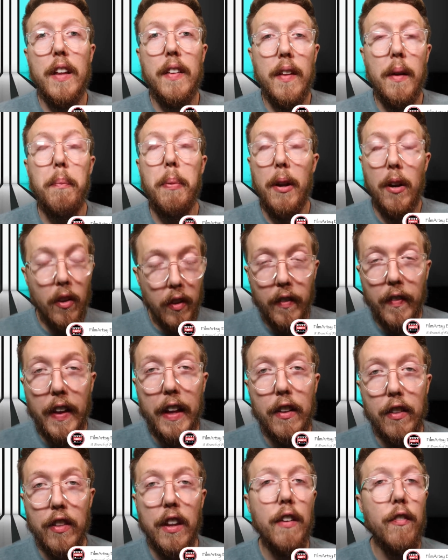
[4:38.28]
that apparently
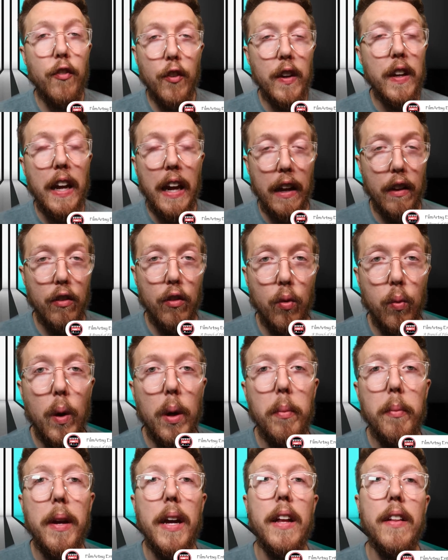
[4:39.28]
they definitely can't
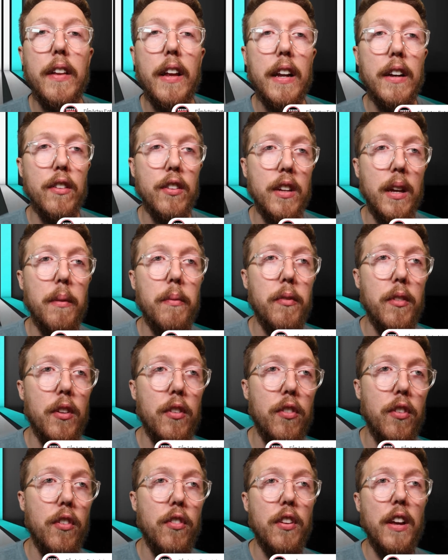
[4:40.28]
swim, and that has kept this
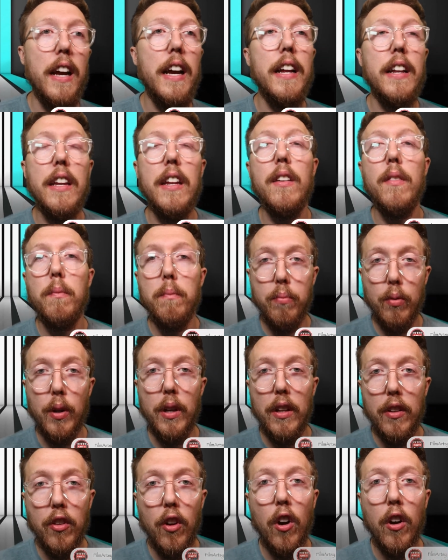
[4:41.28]
society
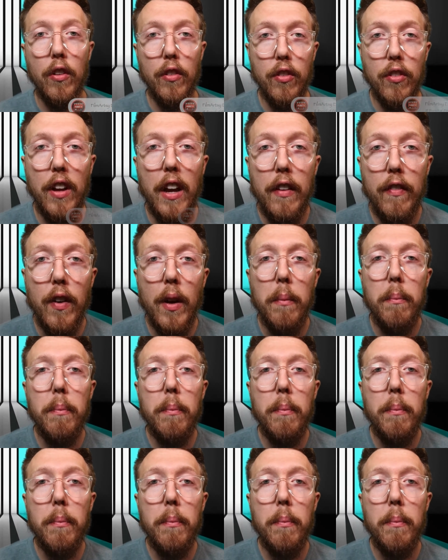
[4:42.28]
pretty darn safe,